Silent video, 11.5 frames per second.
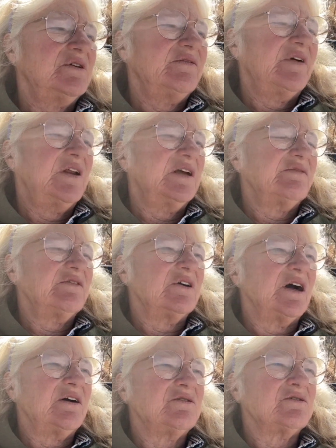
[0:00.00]
if any of
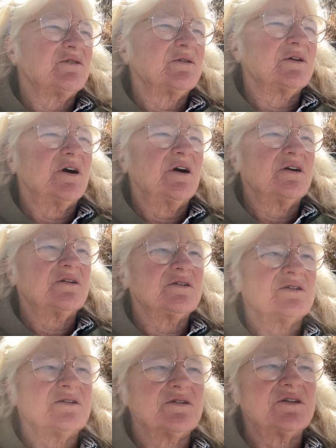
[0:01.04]
her outdoor
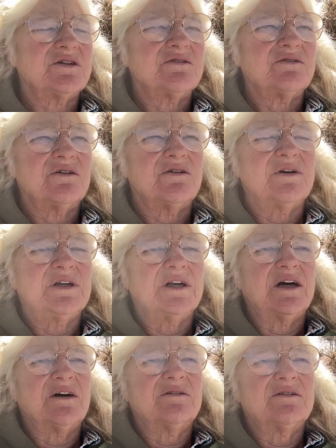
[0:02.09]
gardens are still growing
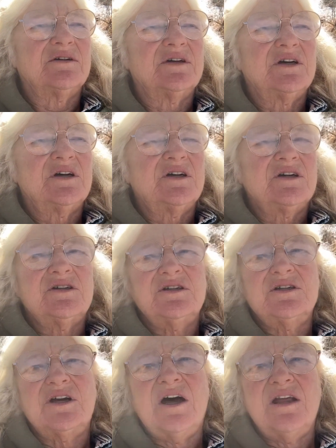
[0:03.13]
now.
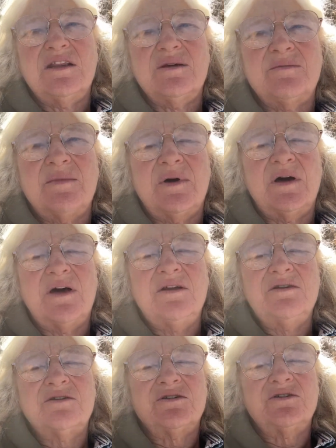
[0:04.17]
She's got them
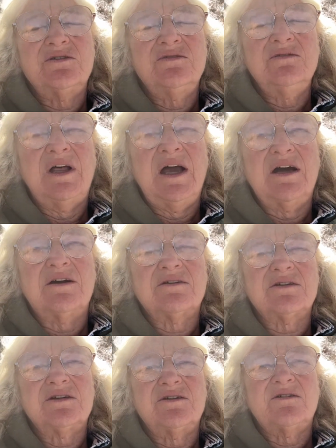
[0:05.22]
under two
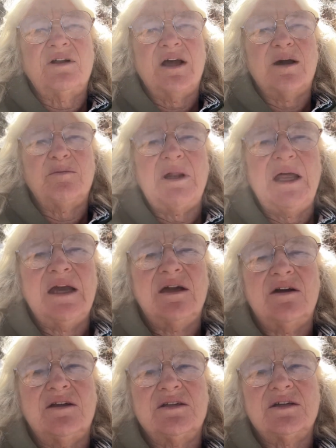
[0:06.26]
layers, you know, like a blanket
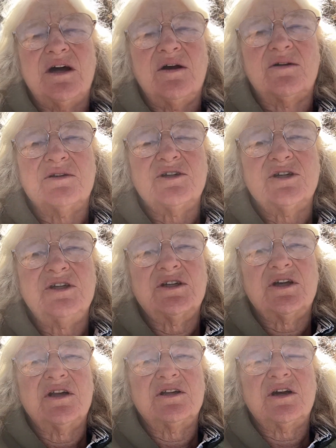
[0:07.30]
on top, or sheets
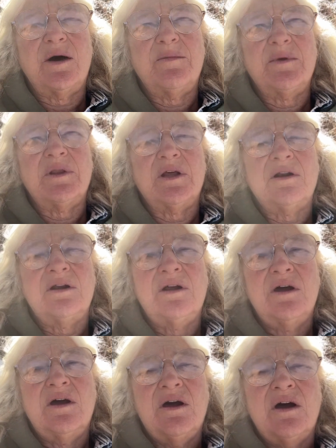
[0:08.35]
on top, and then
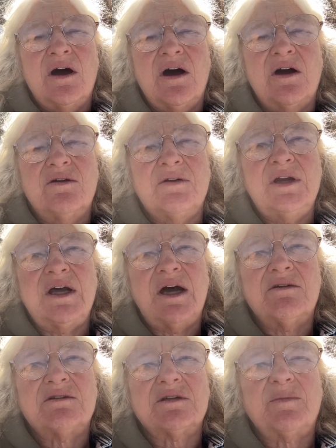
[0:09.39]
a
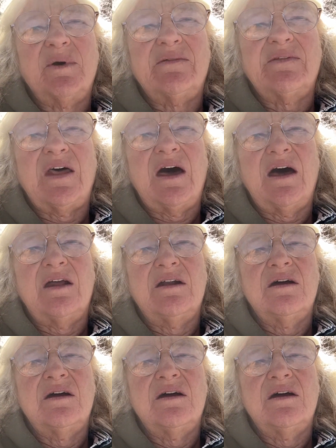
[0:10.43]
greenhouse above that.